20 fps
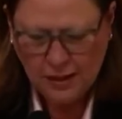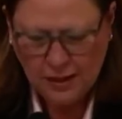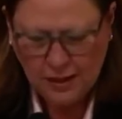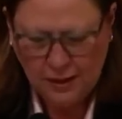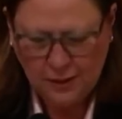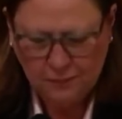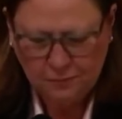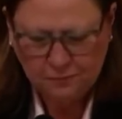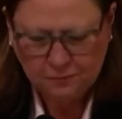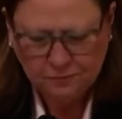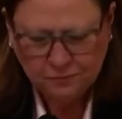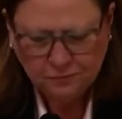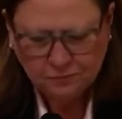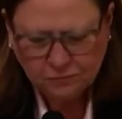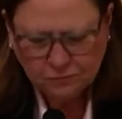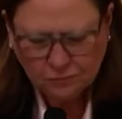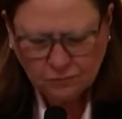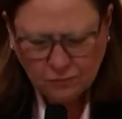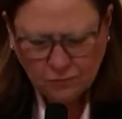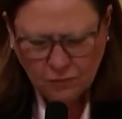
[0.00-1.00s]

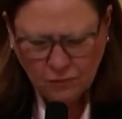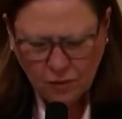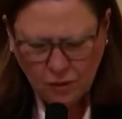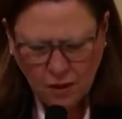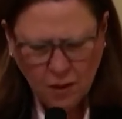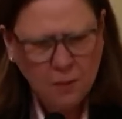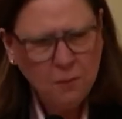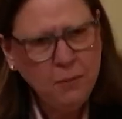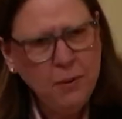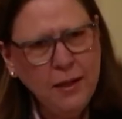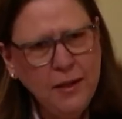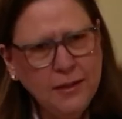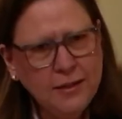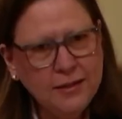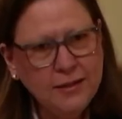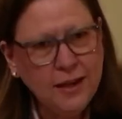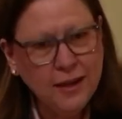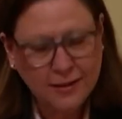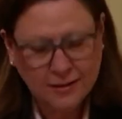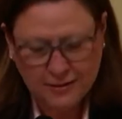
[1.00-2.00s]
Being
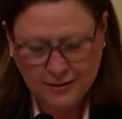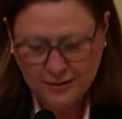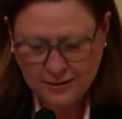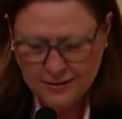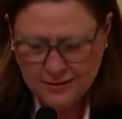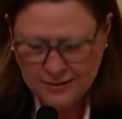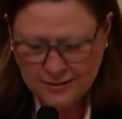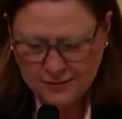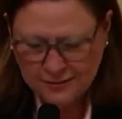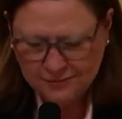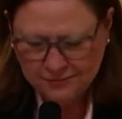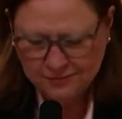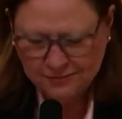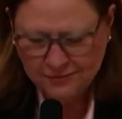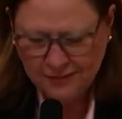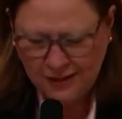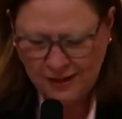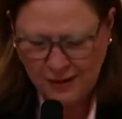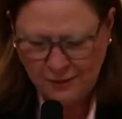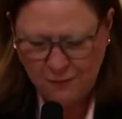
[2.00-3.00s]
in Texas,
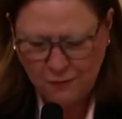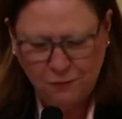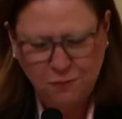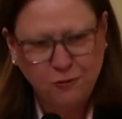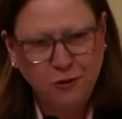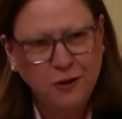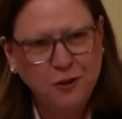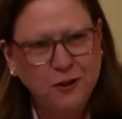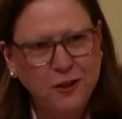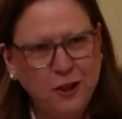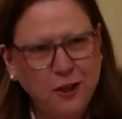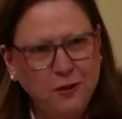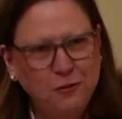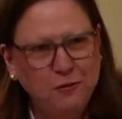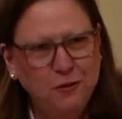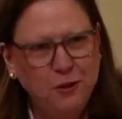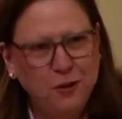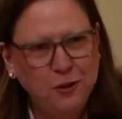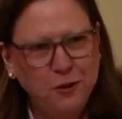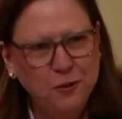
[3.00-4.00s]
I have a
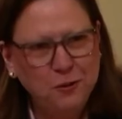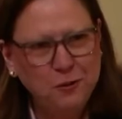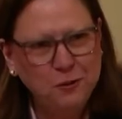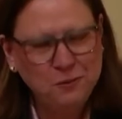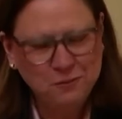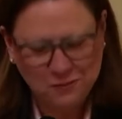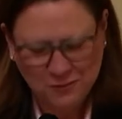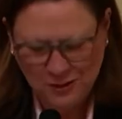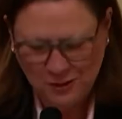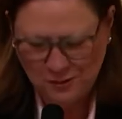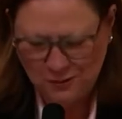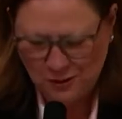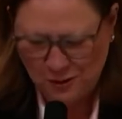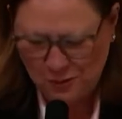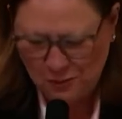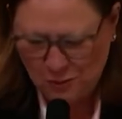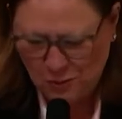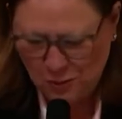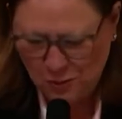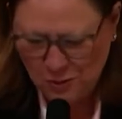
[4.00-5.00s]
frontline view of
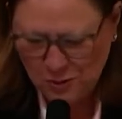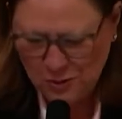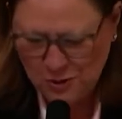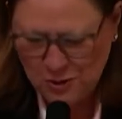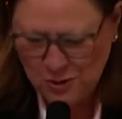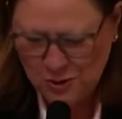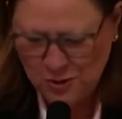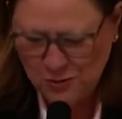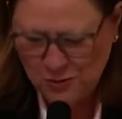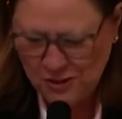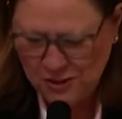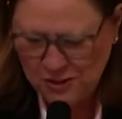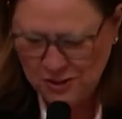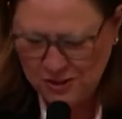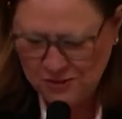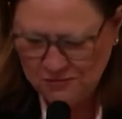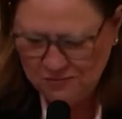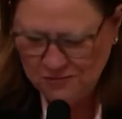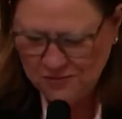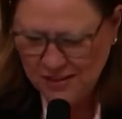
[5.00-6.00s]
our border
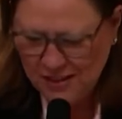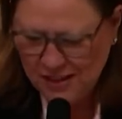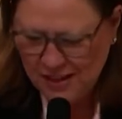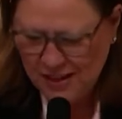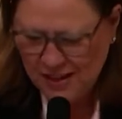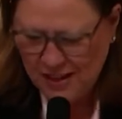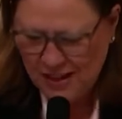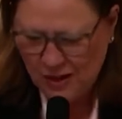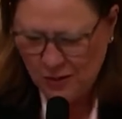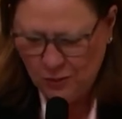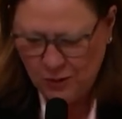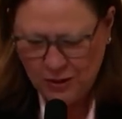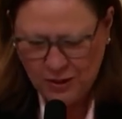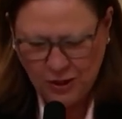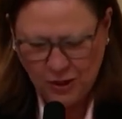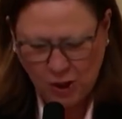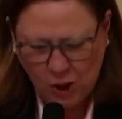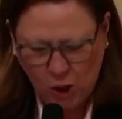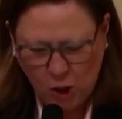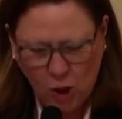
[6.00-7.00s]
situation, and we
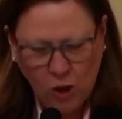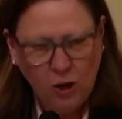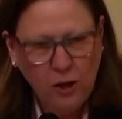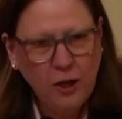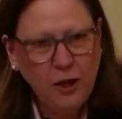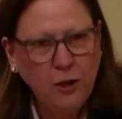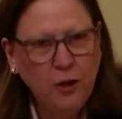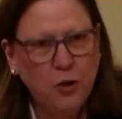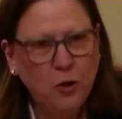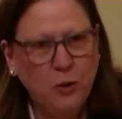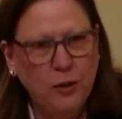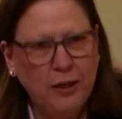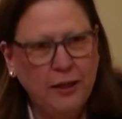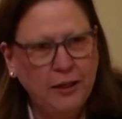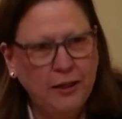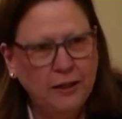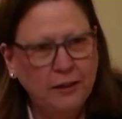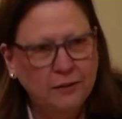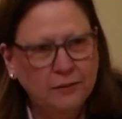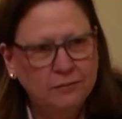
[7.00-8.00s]
can all
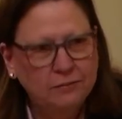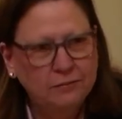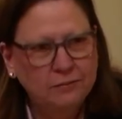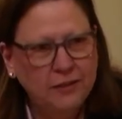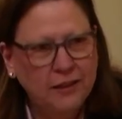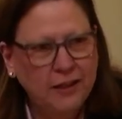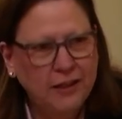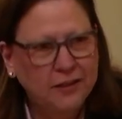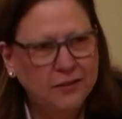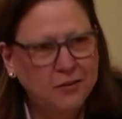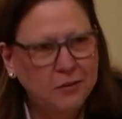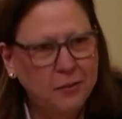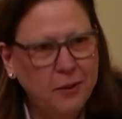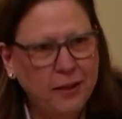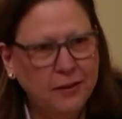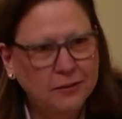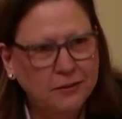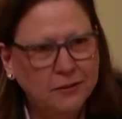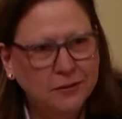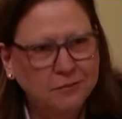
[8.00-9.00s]
agree it is a
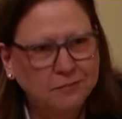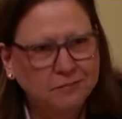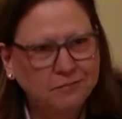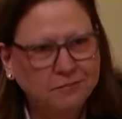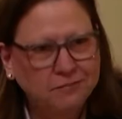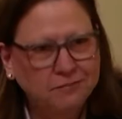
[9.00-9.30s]
mess.